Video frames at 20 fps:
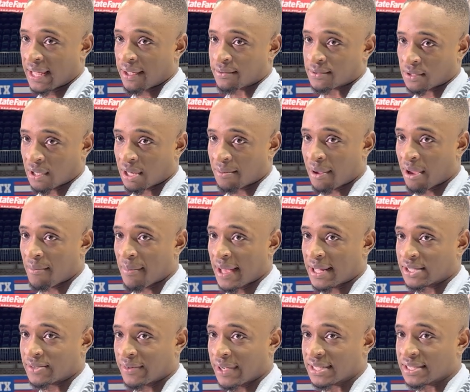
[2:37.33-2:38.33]
it was all about
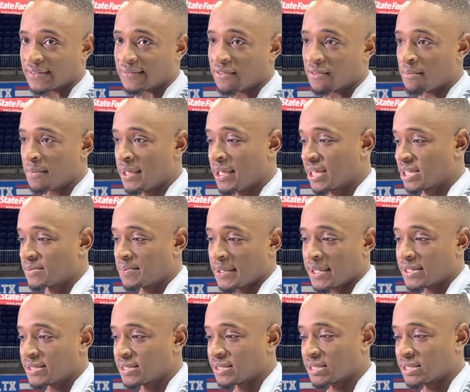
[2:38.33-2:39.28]
maturation for me, experiencing